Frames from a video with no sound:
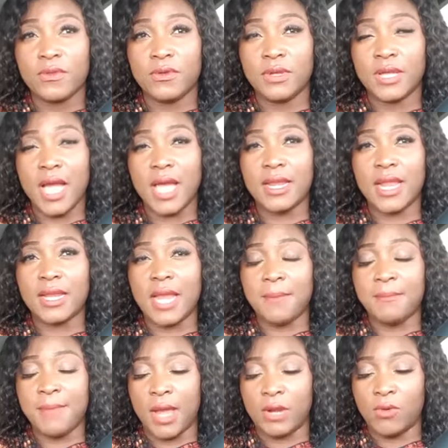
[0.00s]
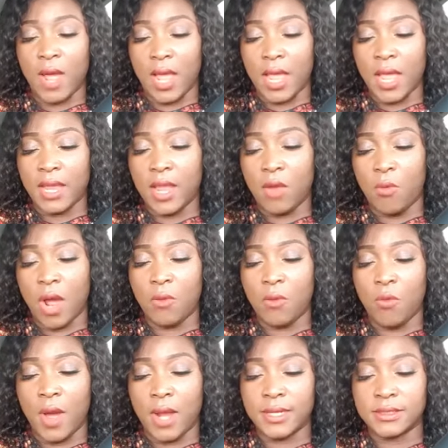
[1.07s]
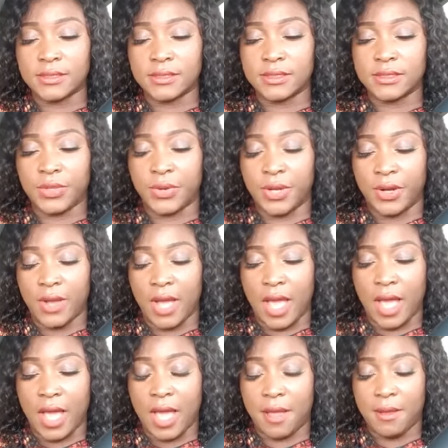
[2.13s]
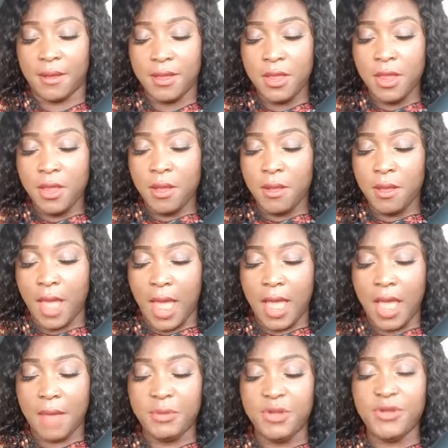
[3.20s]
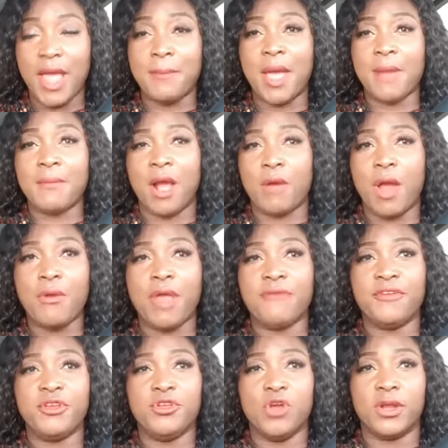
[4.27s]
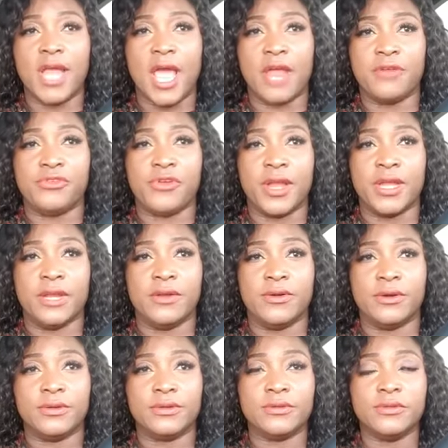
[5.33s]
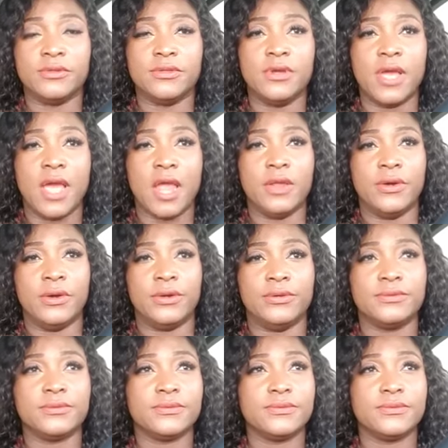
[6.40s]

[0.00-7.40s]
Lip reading: Ghana number, no, yeah, 113. Aha, mini abema, where video, no, trending, no? Hello?